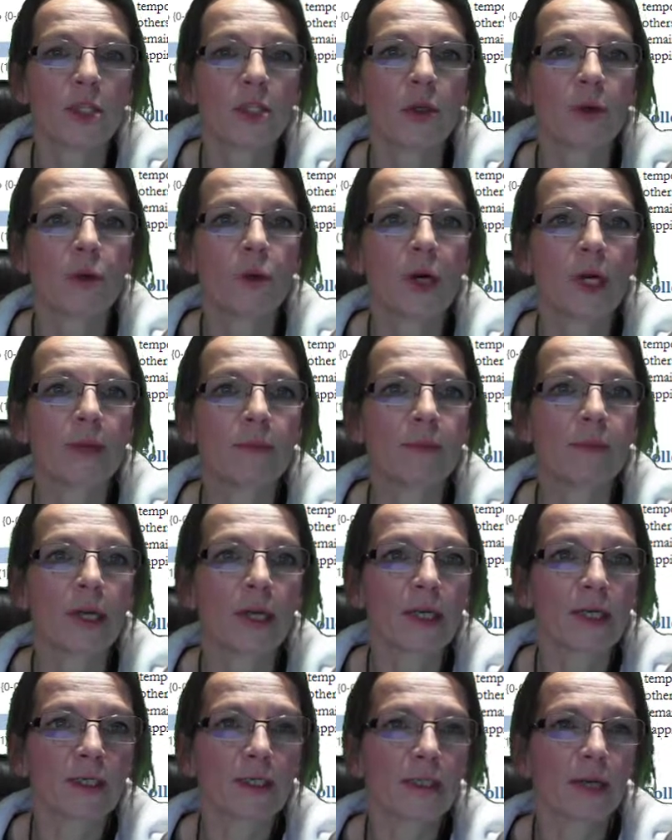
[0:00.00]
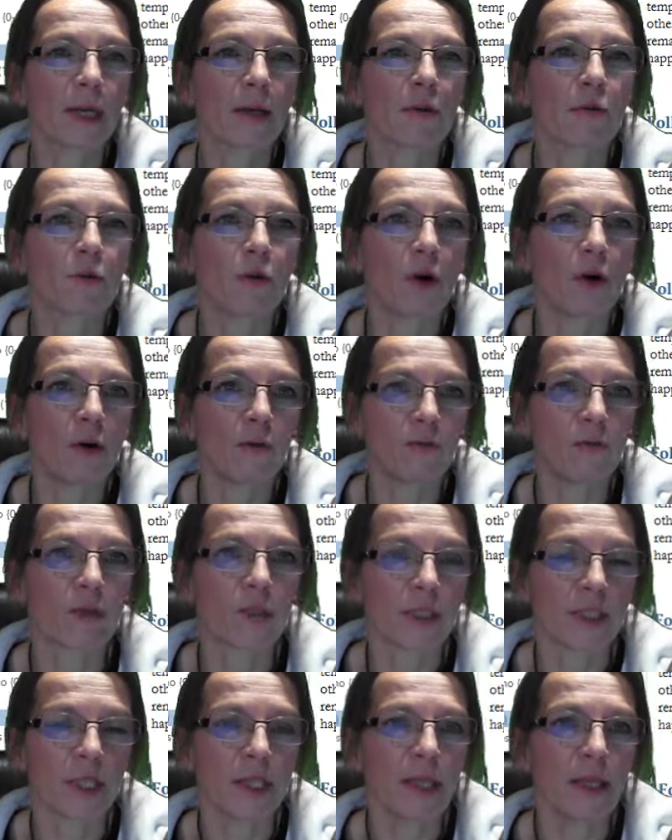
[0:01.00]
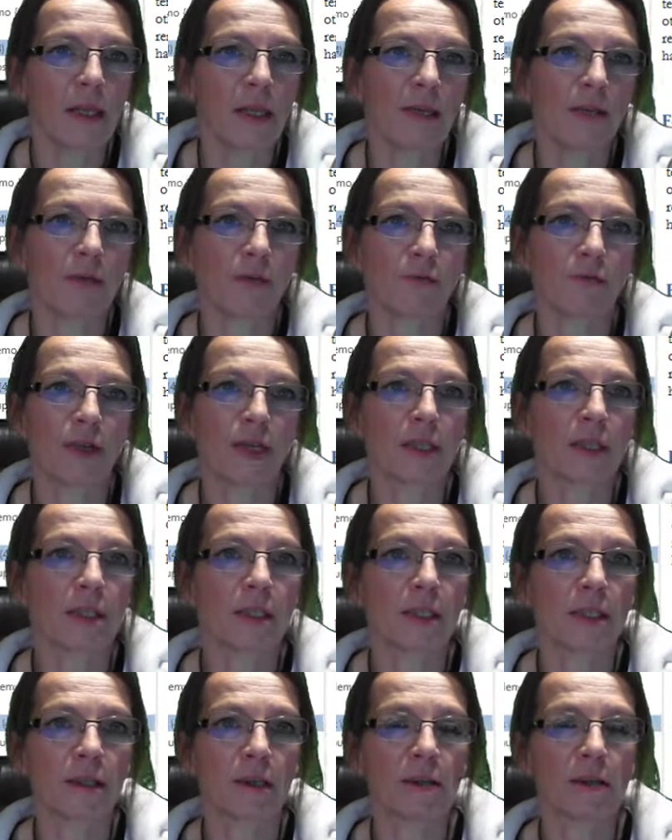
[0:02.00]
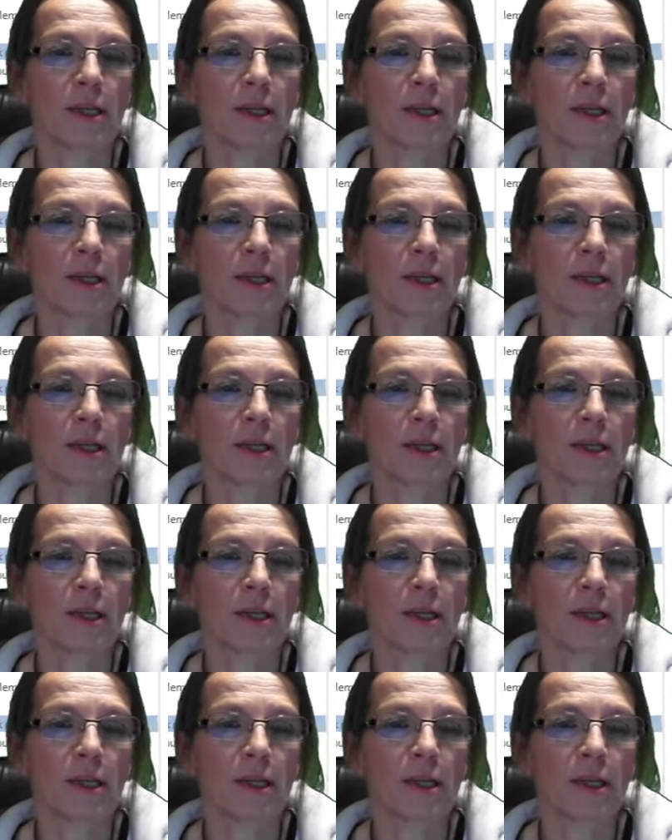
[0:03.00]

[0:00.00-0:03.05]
So Atlas kind of offers in the interface